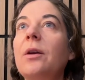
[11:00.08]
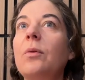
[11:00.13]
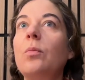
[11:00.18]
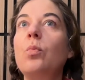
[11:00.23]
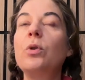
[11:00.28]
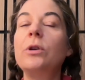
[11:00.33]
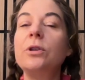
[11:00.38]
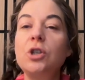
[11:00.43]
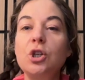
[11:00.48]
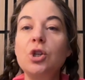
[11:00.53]

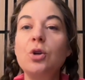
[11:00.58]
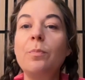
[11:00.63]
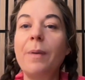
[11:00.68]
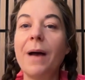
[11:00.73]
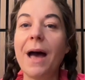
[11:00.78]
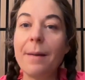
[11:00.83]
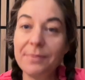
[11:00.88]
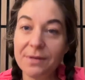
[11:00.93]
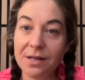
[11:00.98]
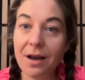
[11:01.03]
would you
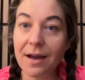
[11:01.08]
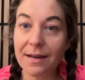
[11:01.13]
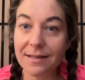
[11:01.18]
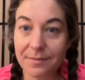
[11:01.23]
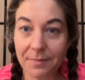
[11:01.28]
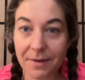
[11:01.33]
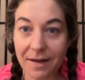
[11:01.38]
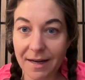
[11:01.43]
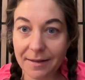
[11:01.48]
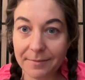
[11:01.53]
baptize
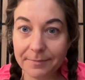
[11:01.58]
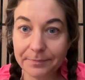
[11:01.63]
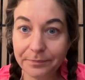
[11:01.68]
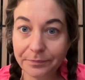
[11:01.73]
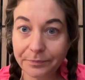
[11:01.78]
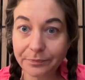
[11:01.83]
me?